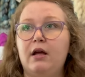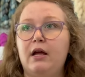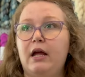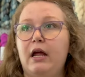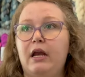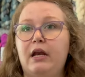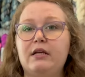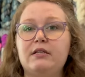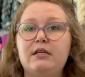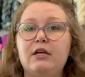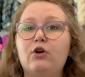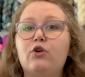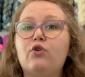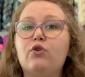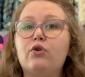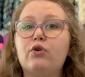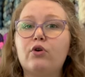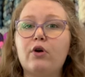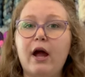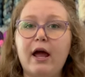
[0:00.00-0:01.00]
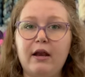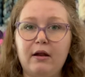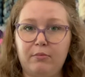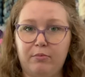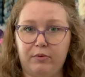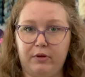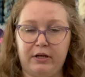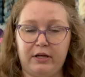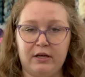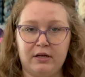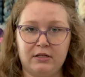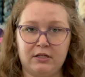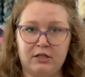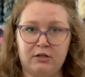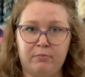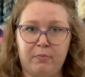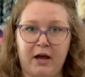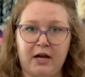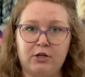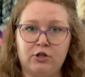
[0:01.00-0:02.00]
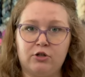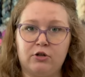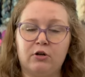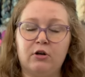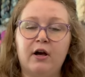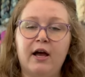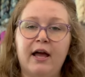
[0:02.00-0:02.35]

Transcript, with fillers: It is incredibly special.